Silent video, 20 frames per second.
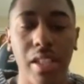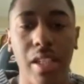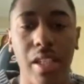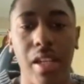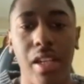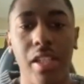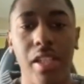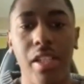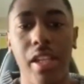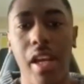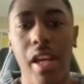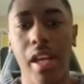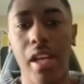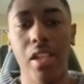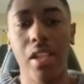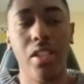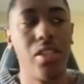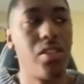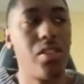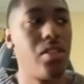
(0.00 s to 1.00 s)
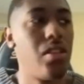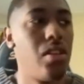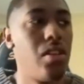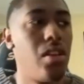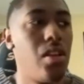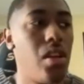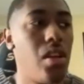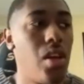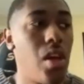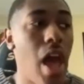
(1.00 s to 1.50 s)
there because
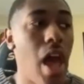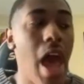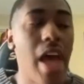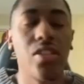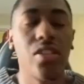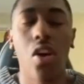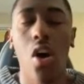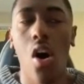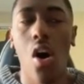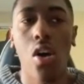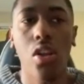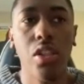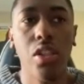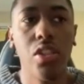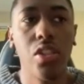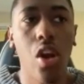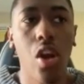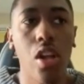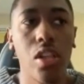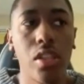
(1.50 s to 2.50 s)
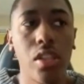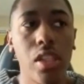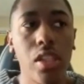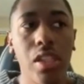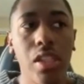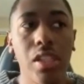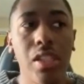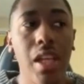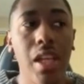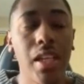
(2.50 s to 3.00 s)
as all these guards, because it's
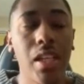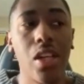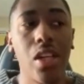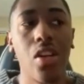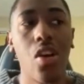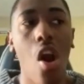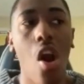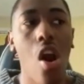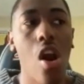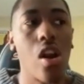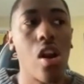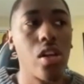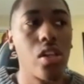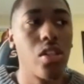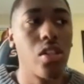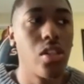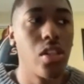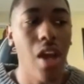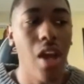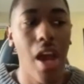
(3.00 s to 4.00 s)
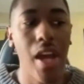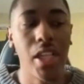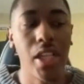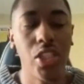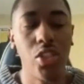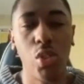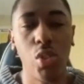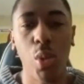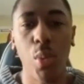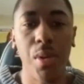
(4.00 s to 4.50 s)
like a guard kind of
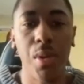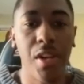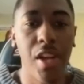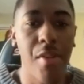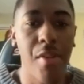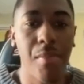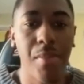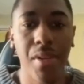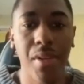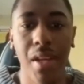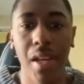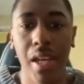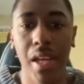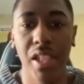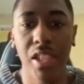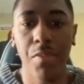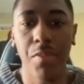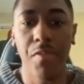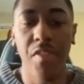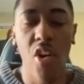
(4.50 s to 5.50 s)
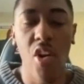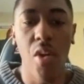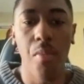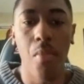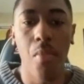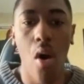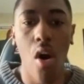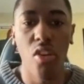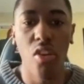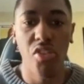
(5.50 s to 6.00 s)
driven NBA. It's a very
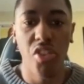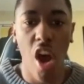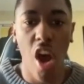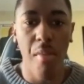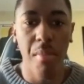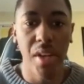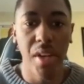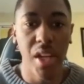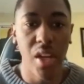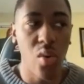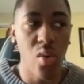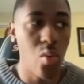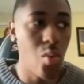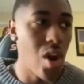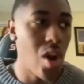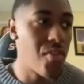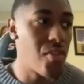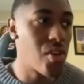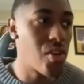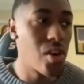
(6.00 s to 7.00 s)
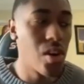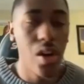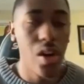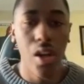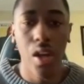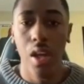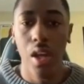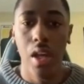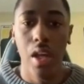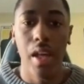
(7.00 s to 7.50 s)
ball dominant. Whoever
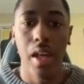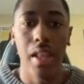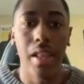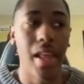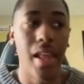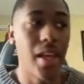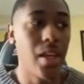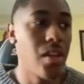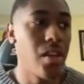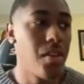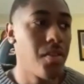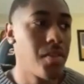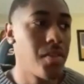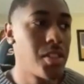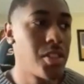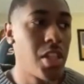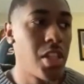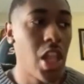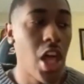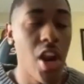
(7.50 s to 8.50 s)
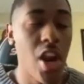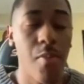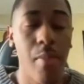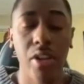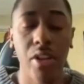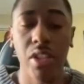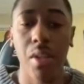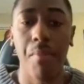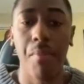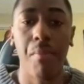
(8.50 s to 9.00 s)
like it's a lot
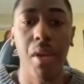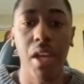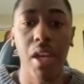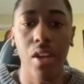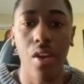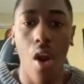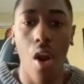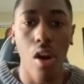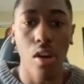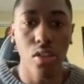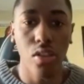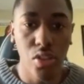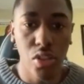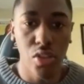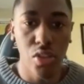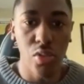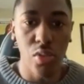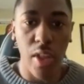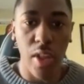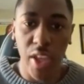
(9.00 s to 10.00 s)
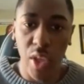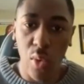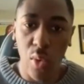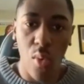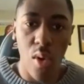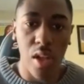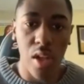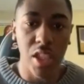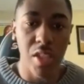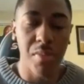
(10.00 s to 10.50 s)
about the big guards too. Like you want
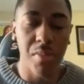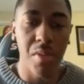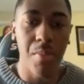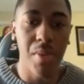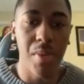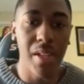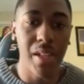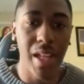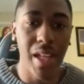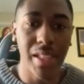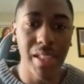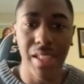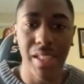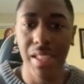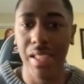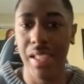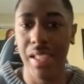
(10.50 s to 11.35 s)
them to be like the 6'6",